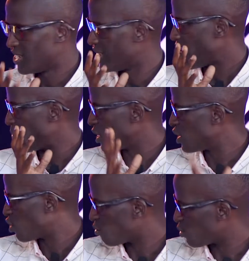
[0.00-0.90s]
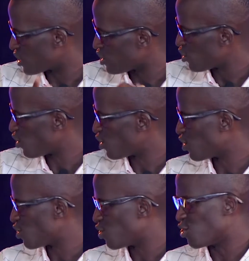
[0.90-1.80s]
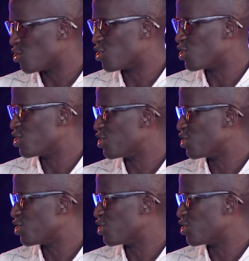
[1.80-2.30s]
a political position or,